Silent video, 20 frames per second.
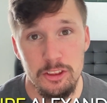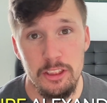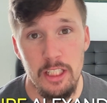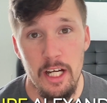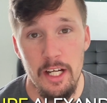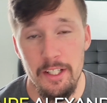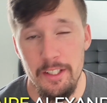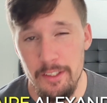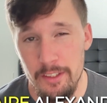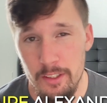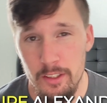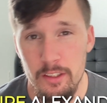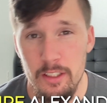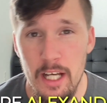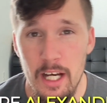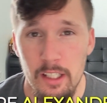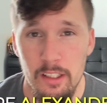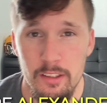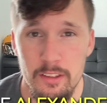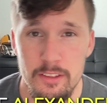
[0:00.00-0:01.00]
Jaire
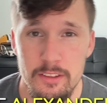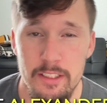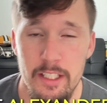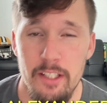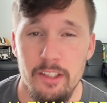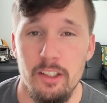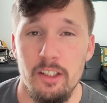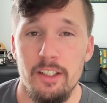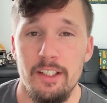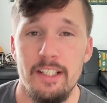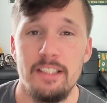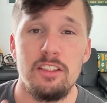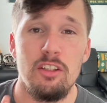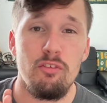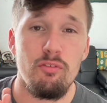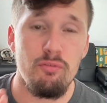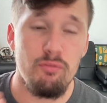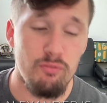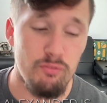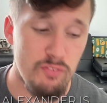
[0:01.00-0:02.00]
Alexander is
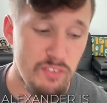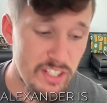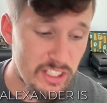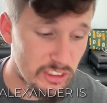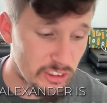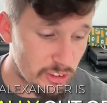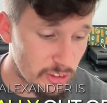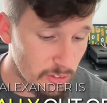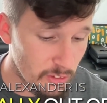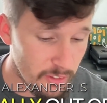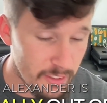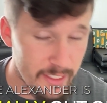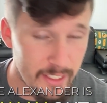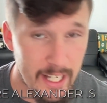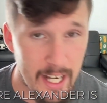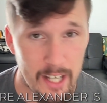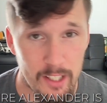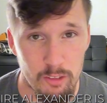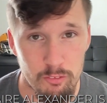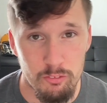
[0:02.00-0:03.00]
officially
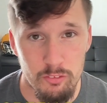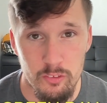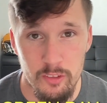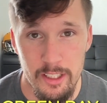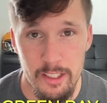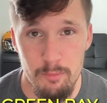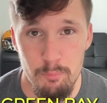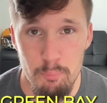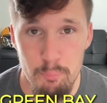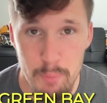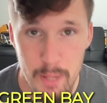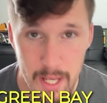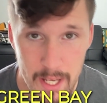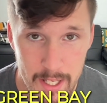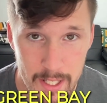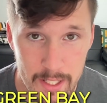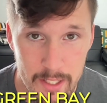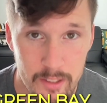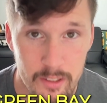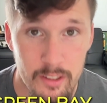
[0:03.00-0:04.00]
out of Green
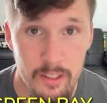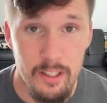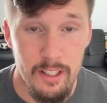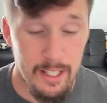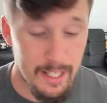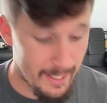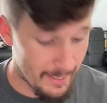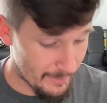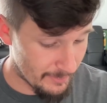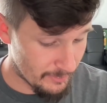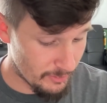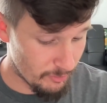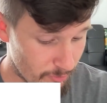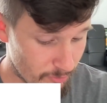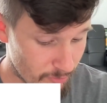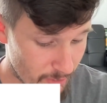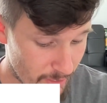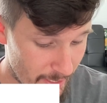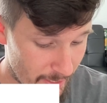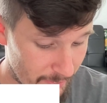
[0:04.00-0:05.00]
Bay as
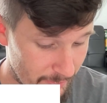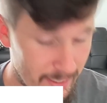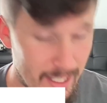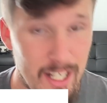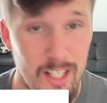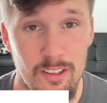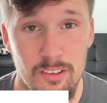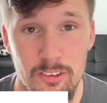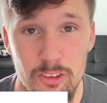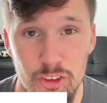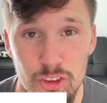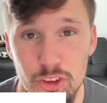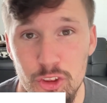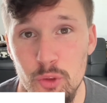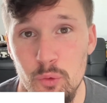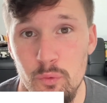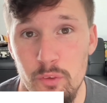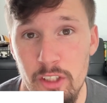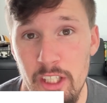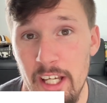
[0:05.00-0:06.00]
of right now on
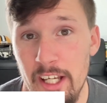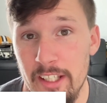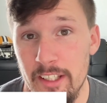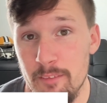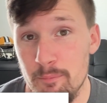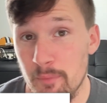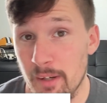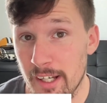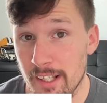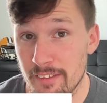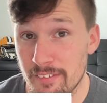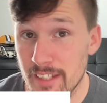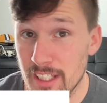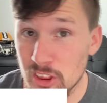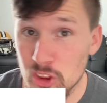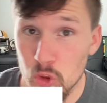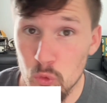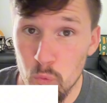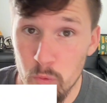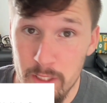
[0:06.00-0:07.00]
June 9th. My
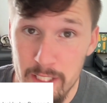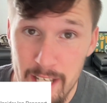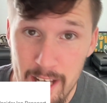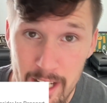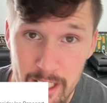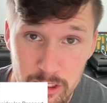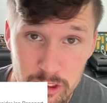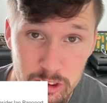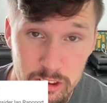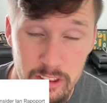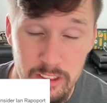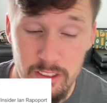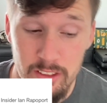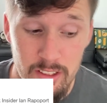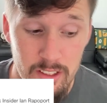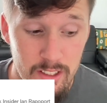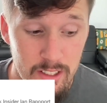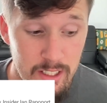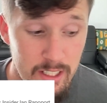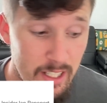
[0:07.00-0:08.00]
initial reaction,
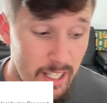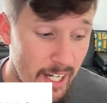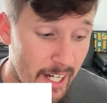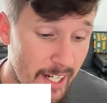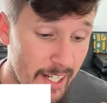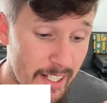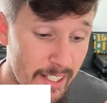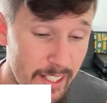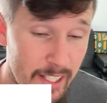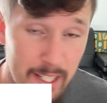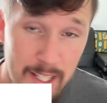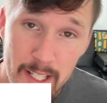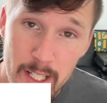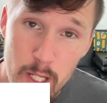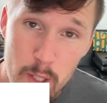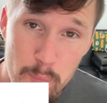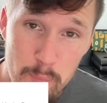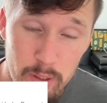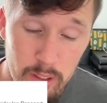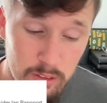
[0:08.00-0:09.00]
I
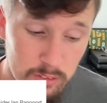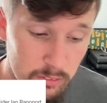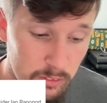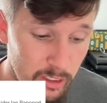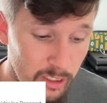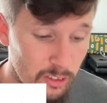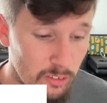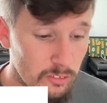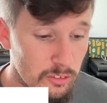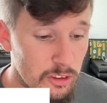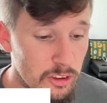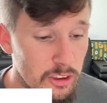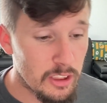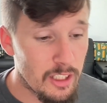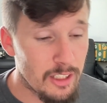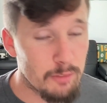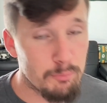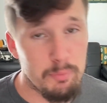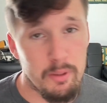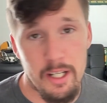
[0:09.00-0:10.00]
am a little
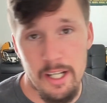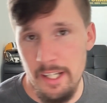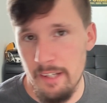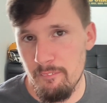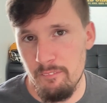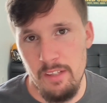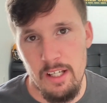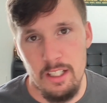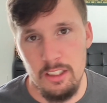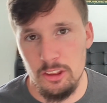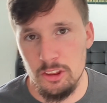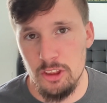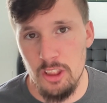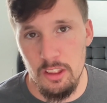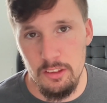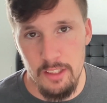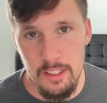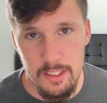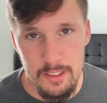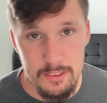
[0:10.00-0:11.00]
shocked, but I am not
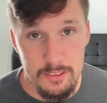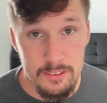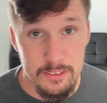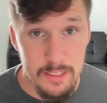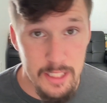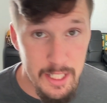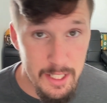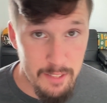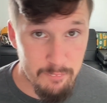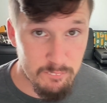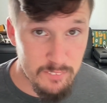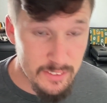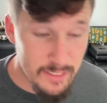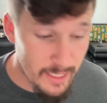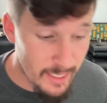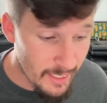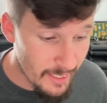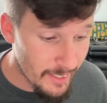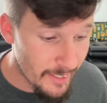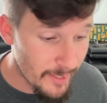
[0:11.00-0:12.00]
shocked at the same
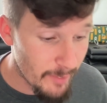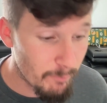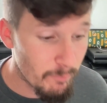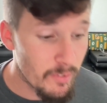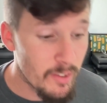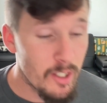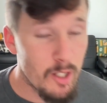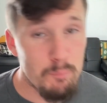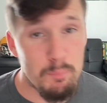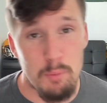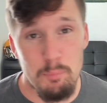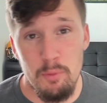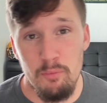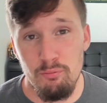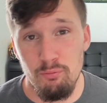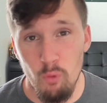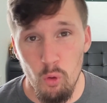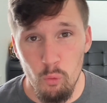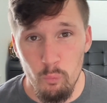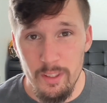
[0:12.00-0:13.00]
time. But
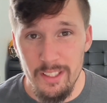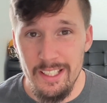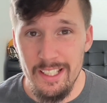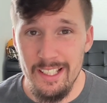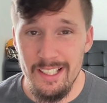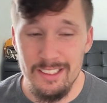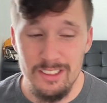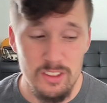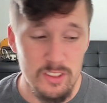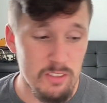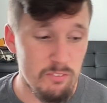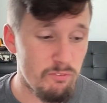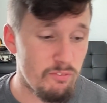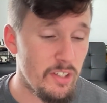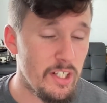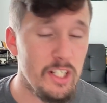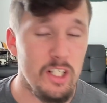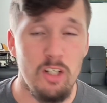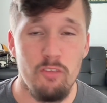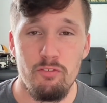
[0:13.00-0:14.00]
before we get into the
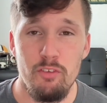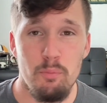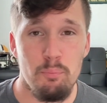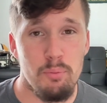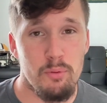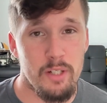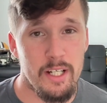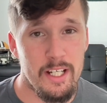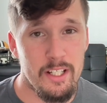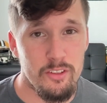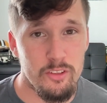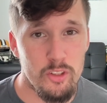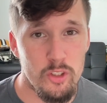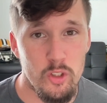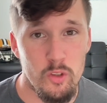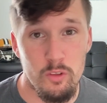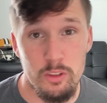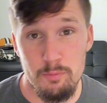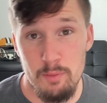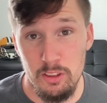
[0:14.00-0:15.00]
video, if you're brand
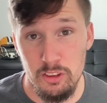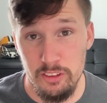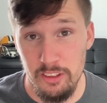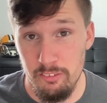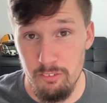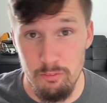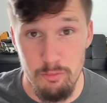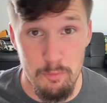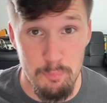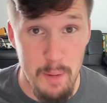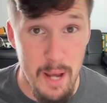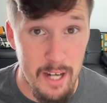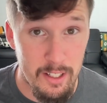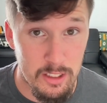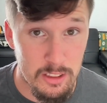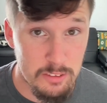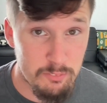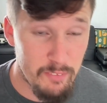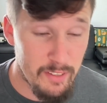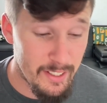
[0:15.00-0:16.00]
new, especially if you're
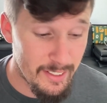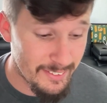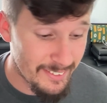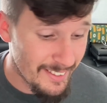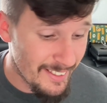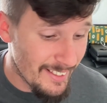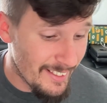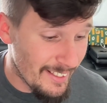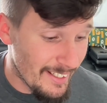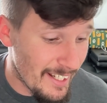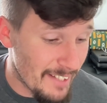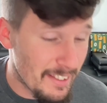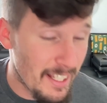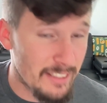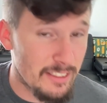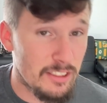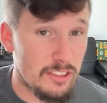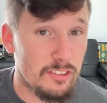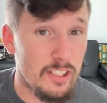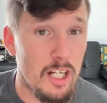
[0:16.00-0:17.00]
Packers fans, hit that
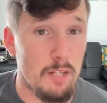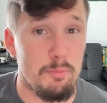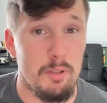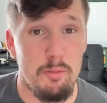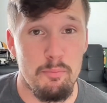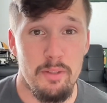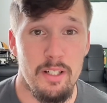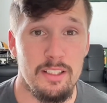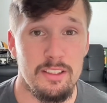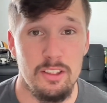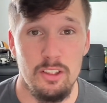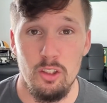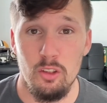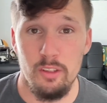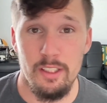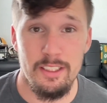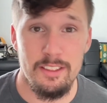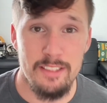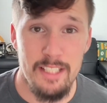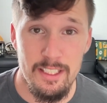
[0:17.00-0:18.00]
subscribe button because it
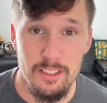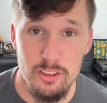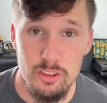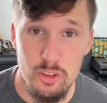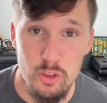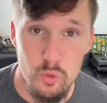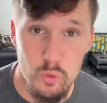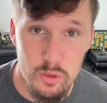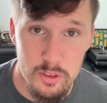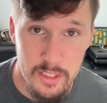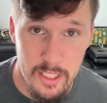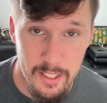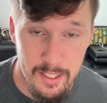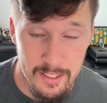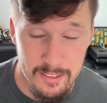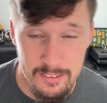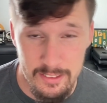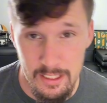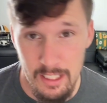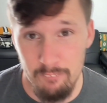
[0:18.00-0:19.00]
only takes 2
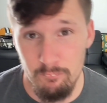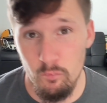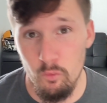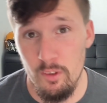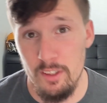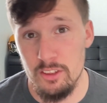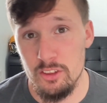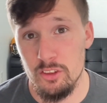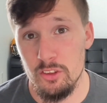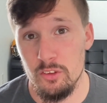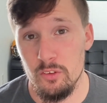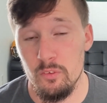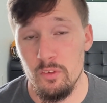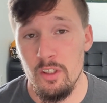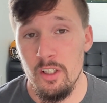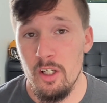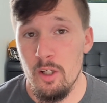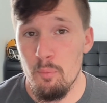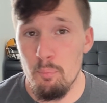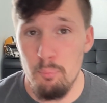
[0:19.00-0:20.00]
seconds, and I'm going to
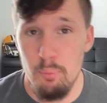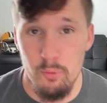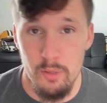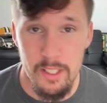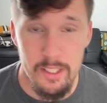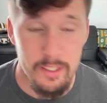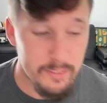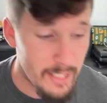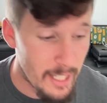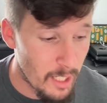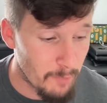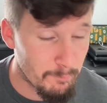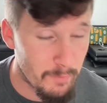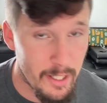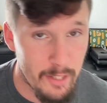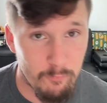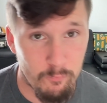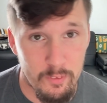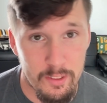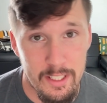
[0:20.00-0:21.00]
break down
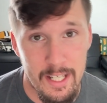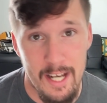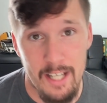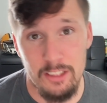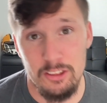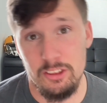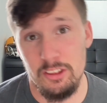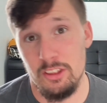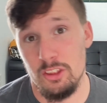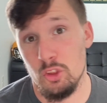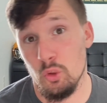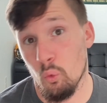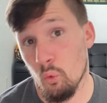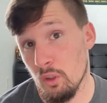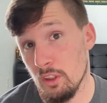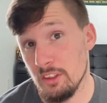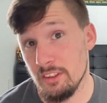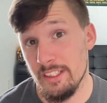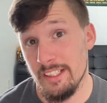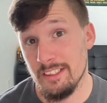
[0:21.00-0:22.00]
my reaction
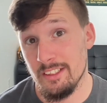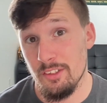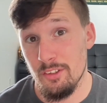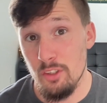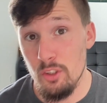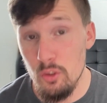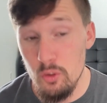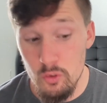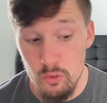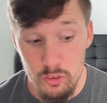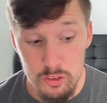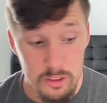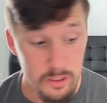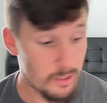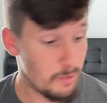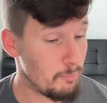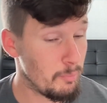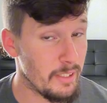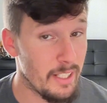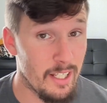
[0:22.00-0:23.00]
towards this news.
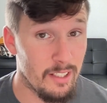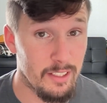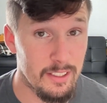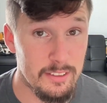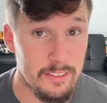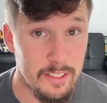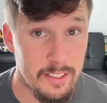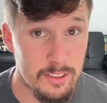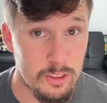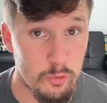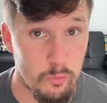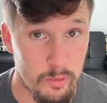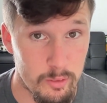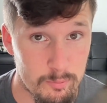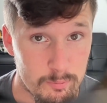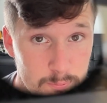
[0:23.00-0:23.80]
But yeah, let's get into it.